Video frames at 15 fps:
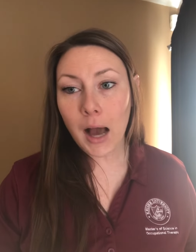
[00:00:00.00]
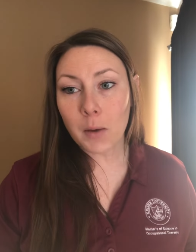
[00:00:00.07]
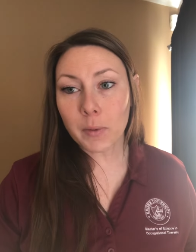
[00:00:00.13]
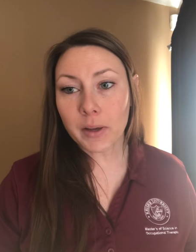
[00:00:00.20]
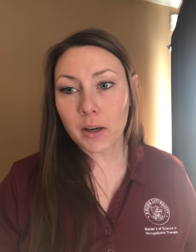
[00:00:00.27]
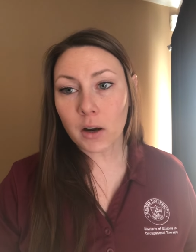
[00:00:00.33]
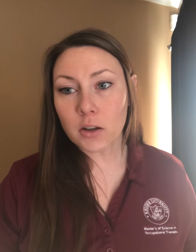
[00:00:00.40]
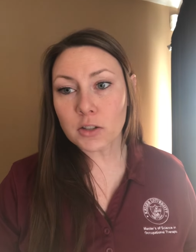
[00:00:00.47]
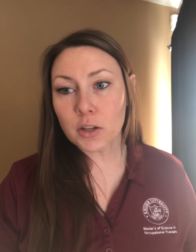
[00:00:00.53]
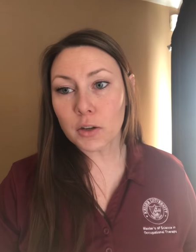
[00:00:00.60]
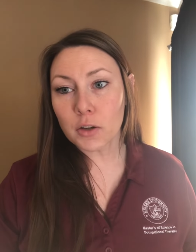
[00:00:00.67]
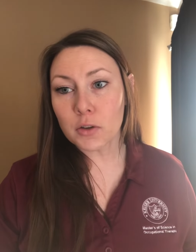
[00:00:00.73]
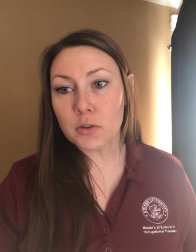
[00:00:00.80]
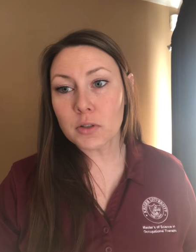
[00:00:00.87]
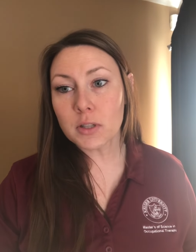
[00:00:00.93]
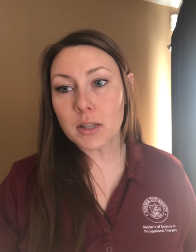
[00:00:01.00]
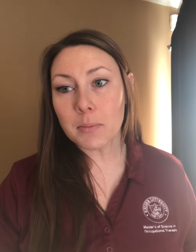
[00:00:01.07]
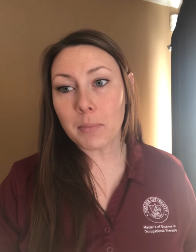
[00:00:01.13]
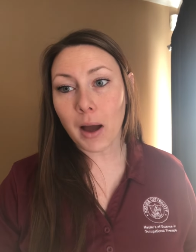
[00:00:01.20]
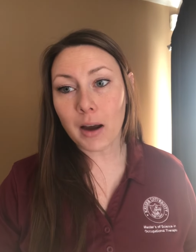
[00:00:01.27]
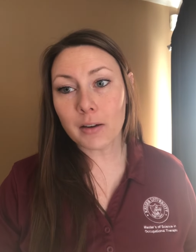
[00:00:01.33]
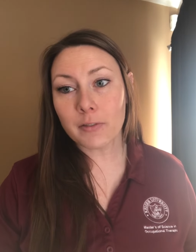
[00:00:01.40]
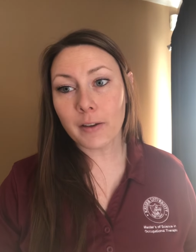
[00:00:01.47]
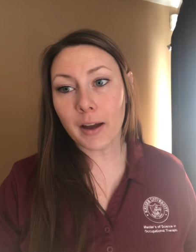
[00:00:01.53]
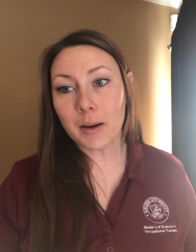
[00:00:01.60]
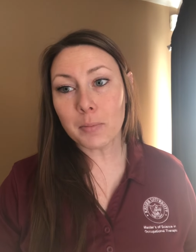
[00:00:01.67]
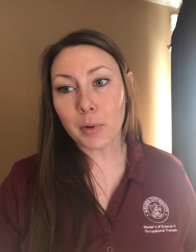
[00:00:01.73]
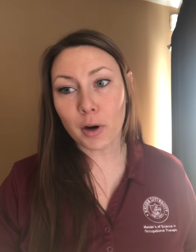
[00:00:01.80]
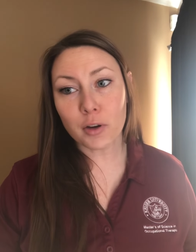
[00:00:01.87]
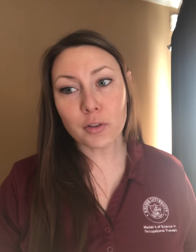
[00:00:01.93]
We could also use the
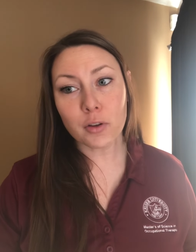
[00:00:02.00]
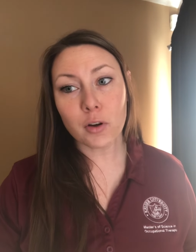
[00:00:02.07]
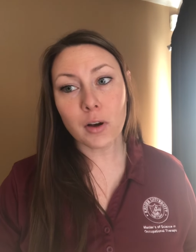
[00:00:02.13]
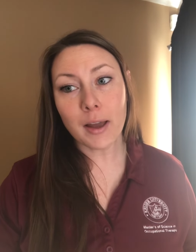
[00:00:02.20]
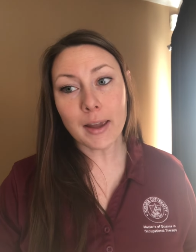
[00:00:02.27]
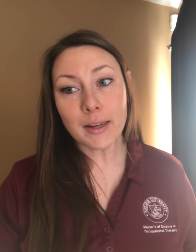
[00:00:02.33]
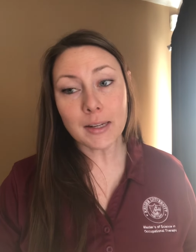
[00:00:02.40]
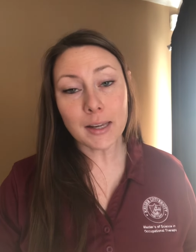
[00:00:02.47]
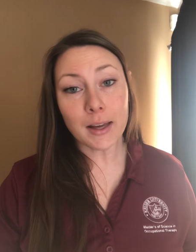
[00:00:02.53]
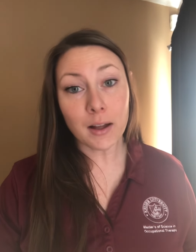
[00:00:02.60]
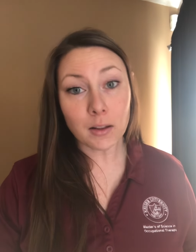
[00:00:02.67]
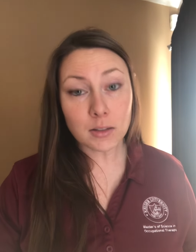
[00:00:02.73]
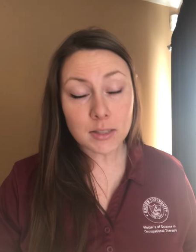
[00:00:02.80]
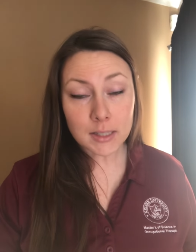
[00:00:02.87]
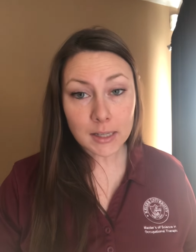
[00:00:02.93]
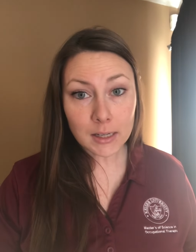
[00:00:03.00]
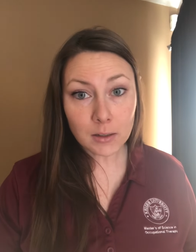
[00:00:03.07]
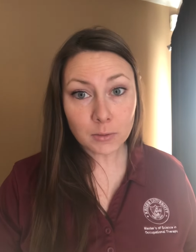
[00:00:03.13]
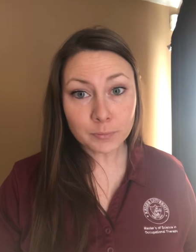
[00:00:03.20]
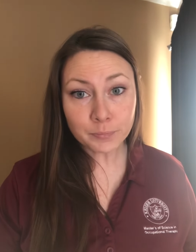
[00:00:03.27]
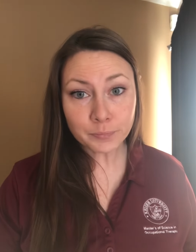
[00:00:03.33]
modified Barthel ADL skill,